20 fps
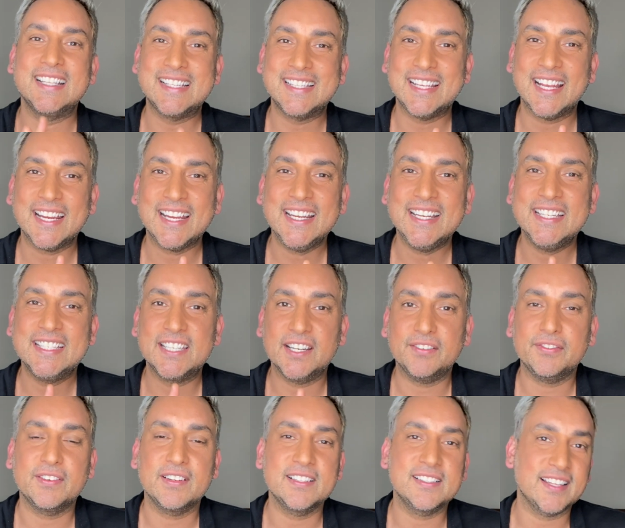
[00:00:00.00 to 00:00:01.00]
second
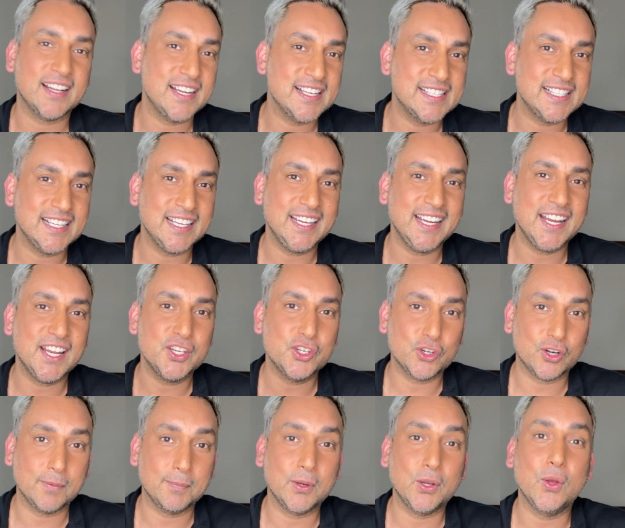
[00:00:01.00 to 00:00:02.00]
difference that I see in
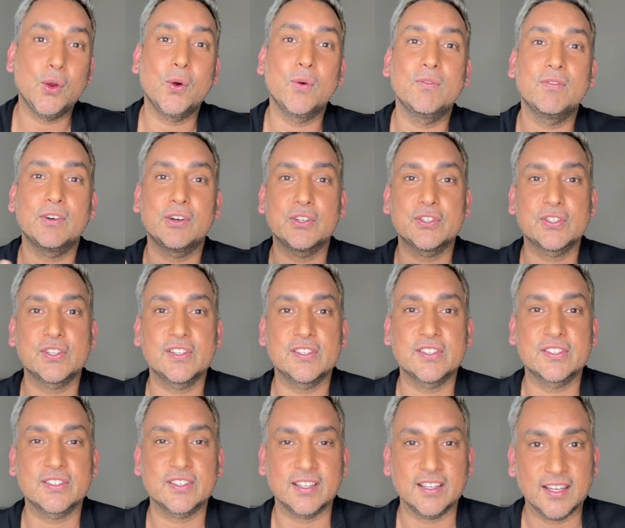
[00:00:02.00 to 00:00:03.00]
German home
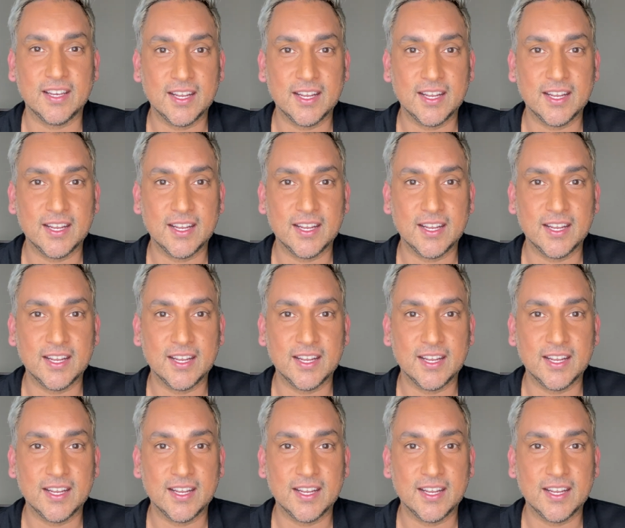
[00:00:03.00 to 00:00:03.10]
versus